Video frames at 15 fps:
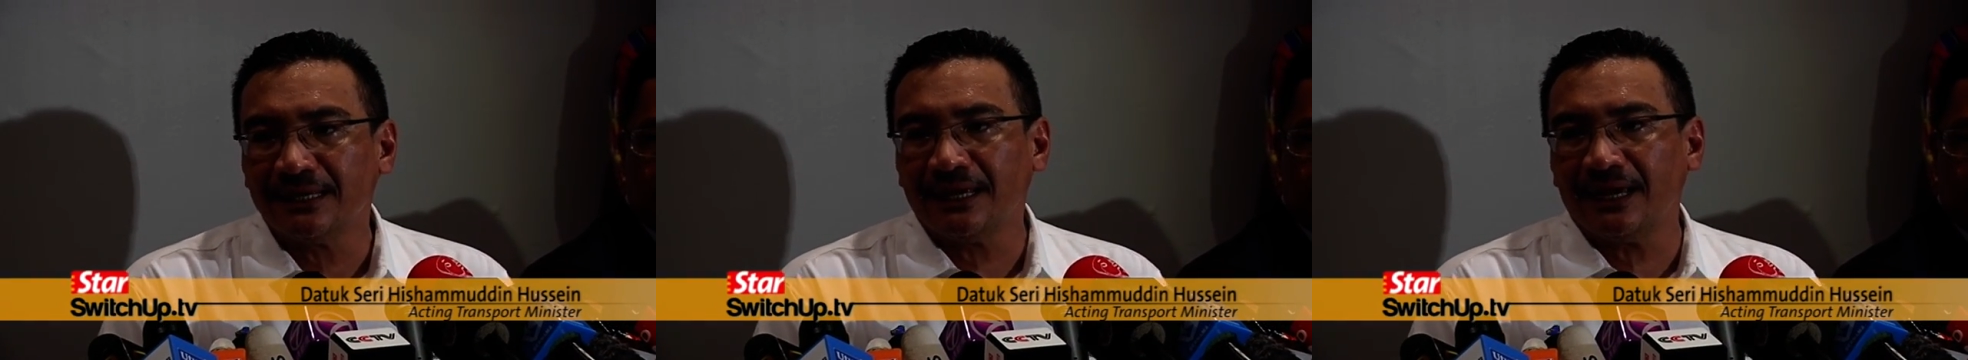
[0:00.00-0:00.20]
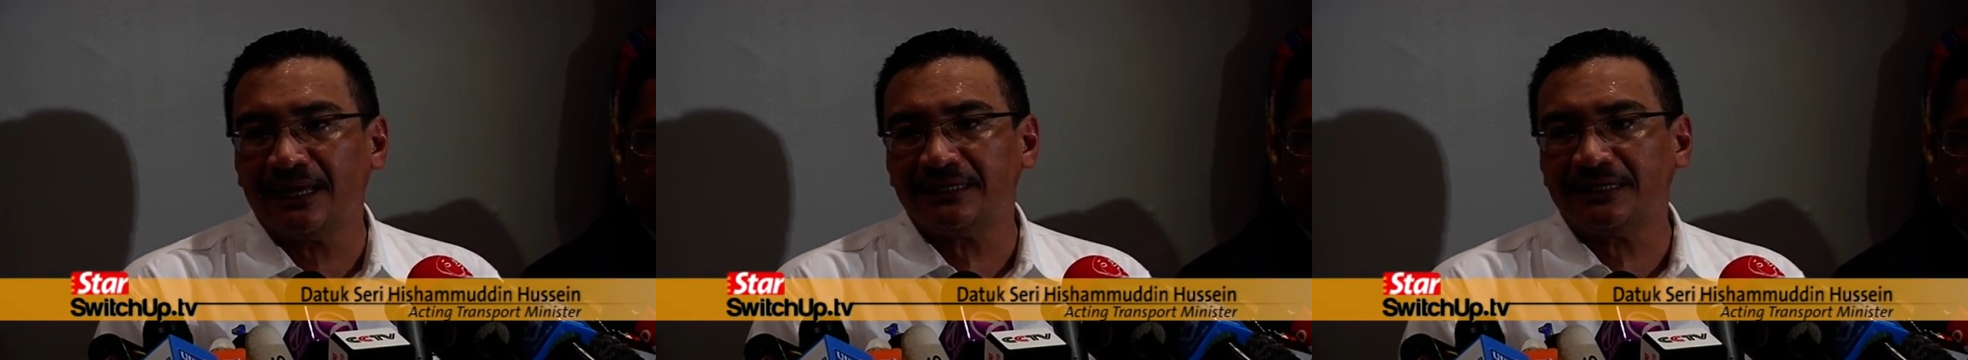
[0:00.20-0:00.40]

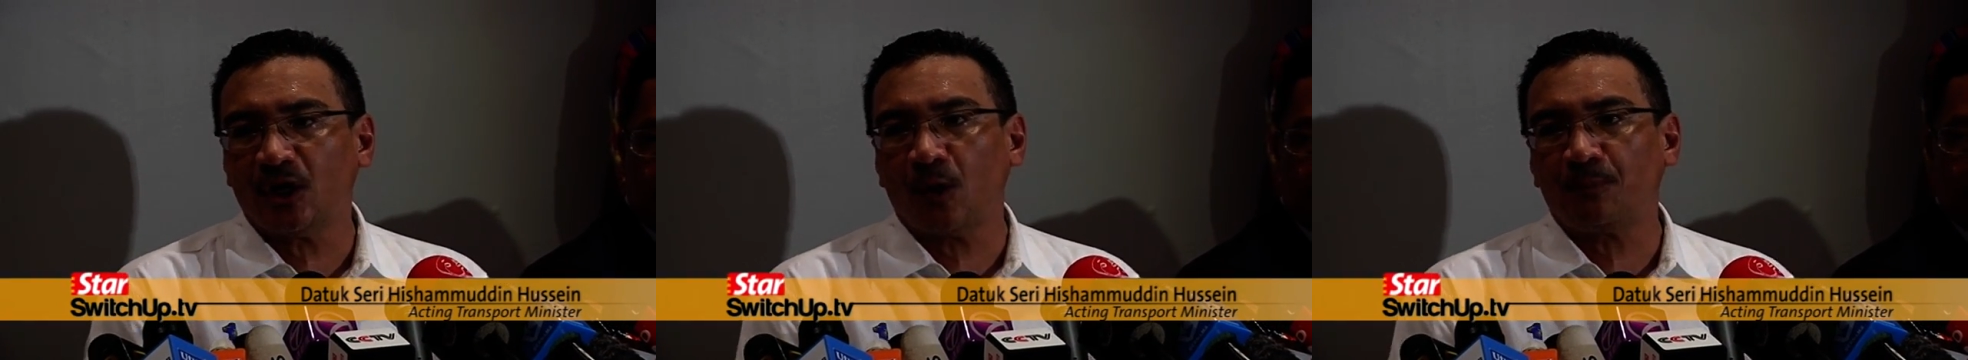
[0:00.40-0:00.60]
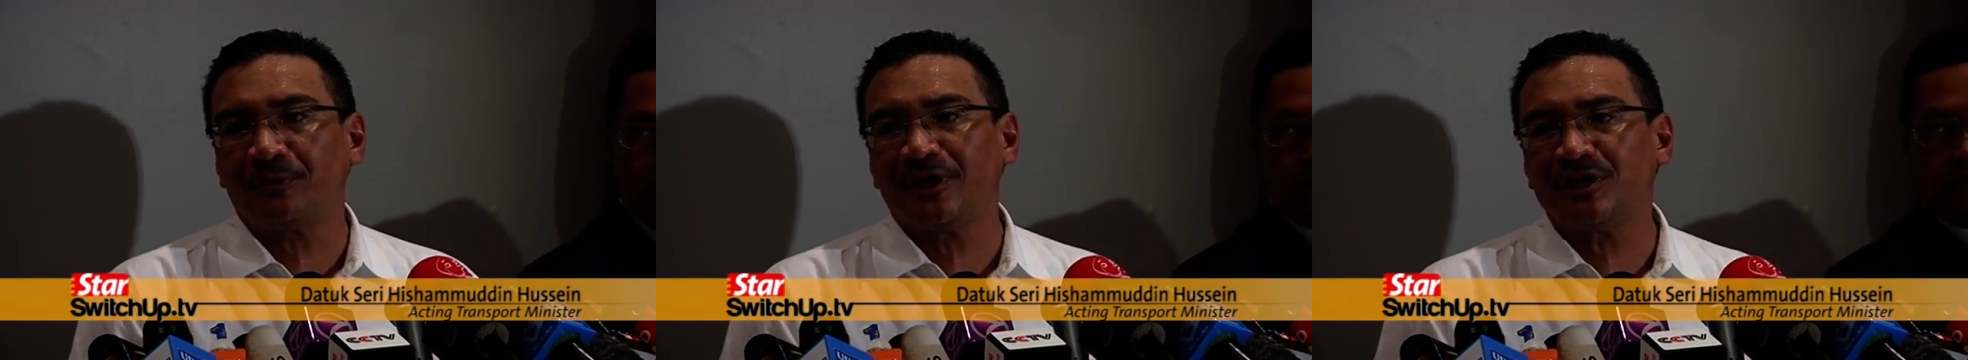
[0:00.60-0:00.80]
and the
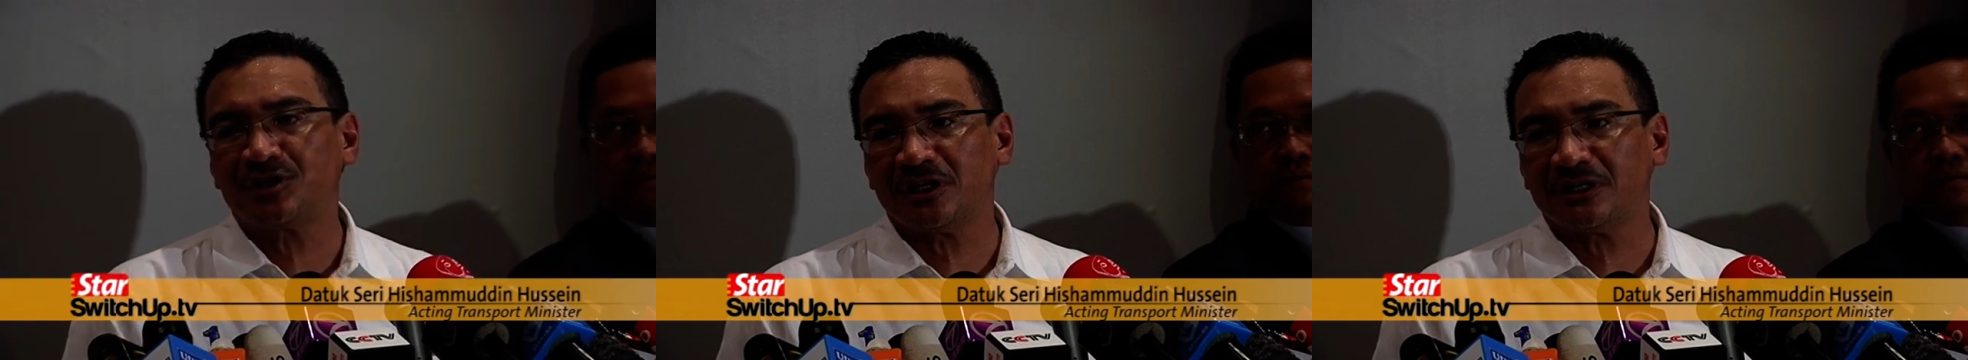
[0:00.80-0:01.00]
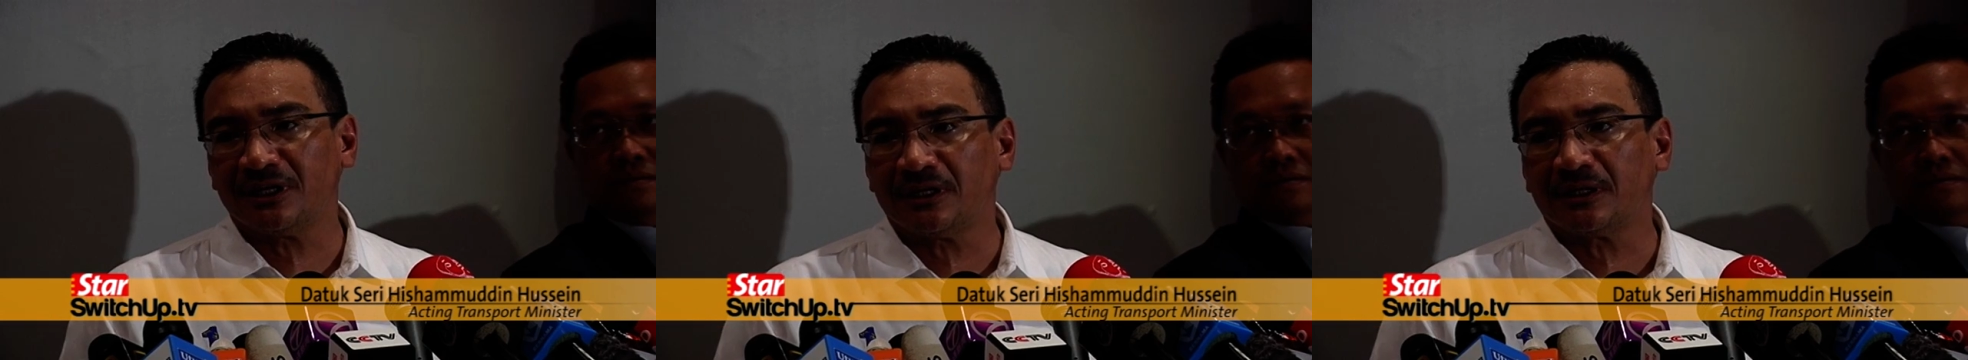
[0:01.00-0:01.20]

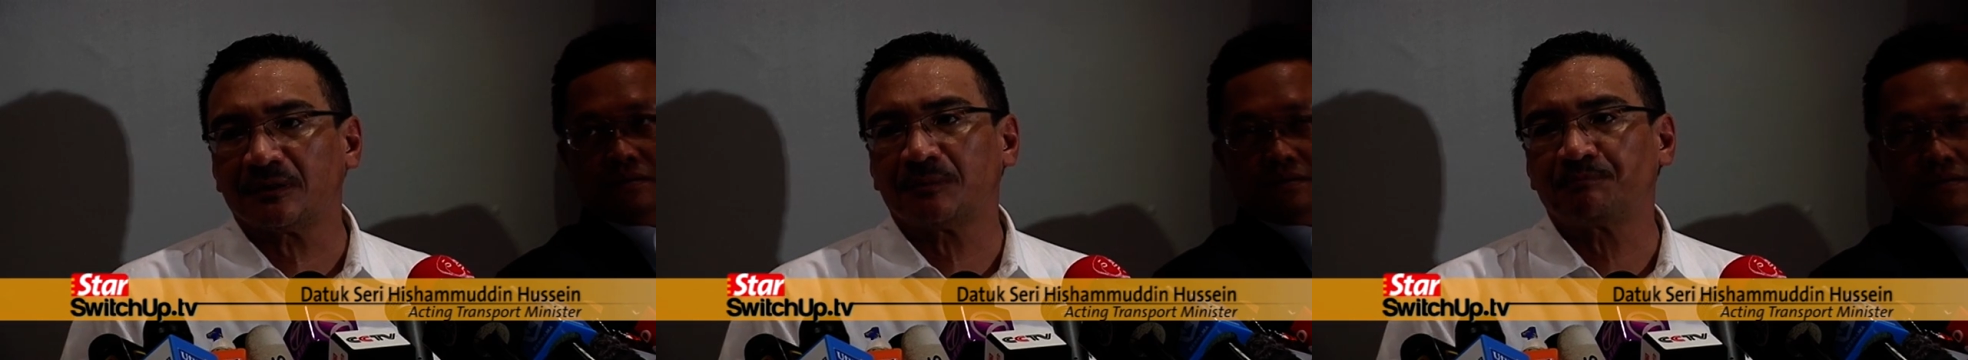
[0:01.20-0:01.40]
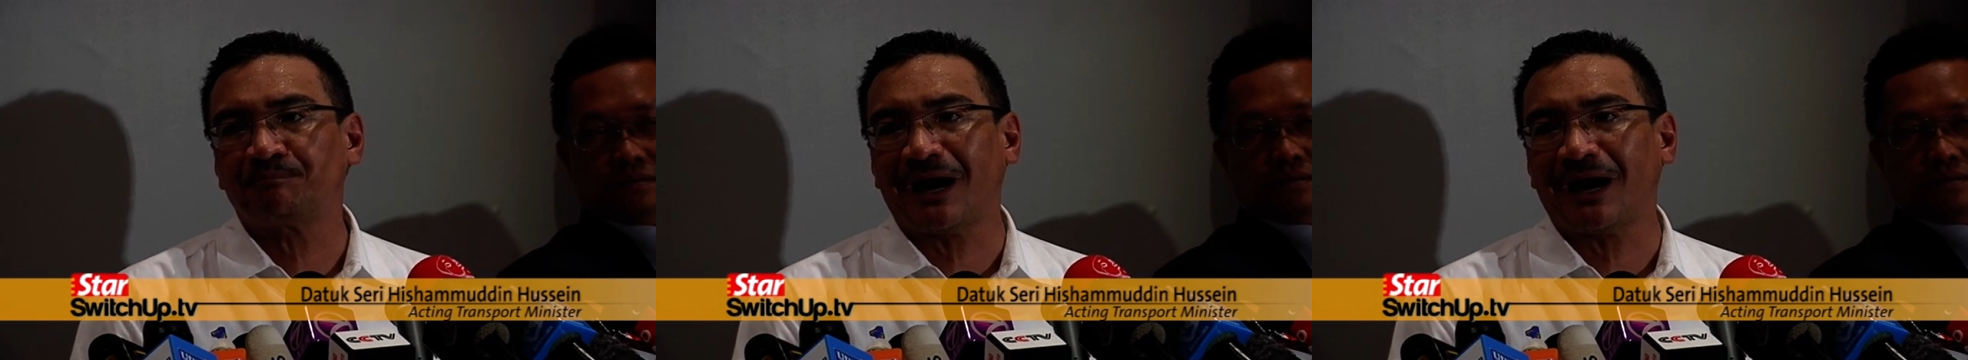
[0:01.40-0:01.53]
operational